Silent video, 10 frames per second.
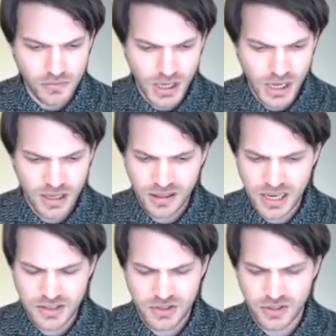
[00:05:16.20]
and then
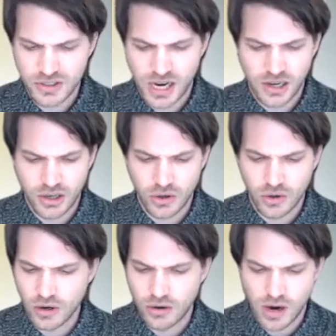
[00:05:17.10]
things just kind of go
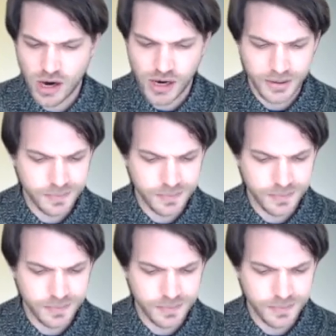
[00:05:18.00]
awry.